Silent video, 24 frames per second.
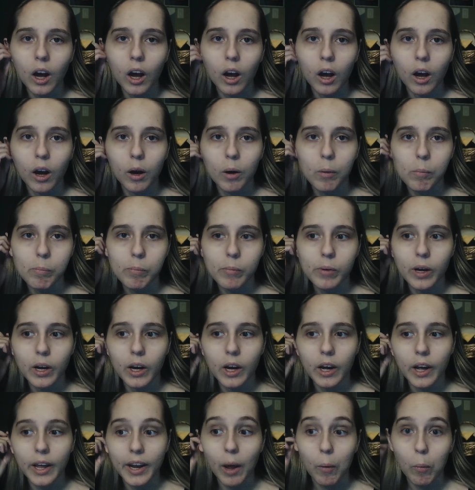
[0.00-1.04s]
and
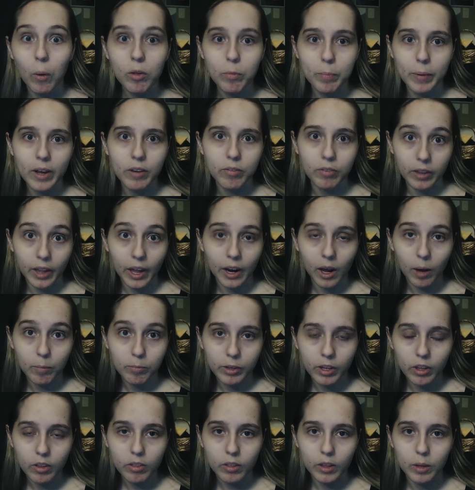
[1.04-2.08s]
I was paid for that
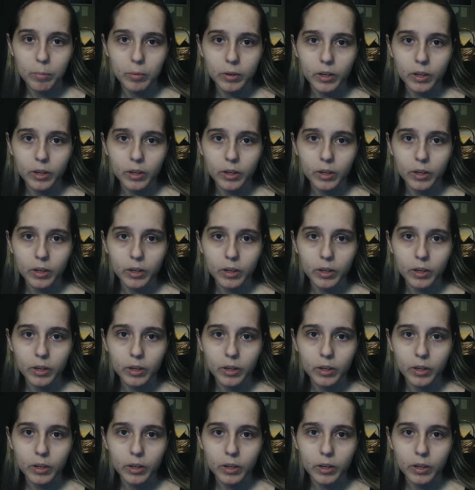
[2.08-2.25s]
obviously,